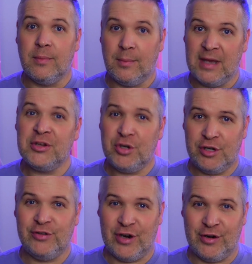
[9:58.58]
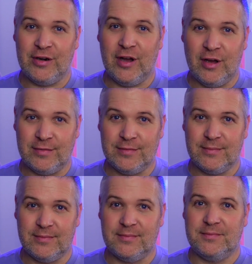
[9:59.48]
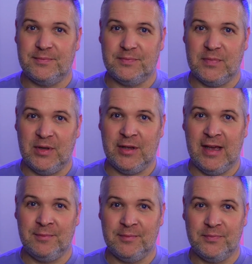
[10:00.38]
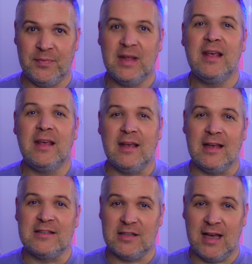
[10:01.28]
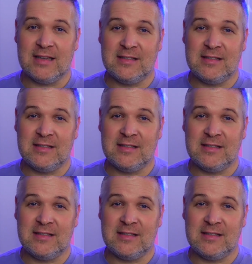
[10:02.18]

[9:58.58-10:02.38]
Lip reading: make sure you turn it off. okay? It's a lot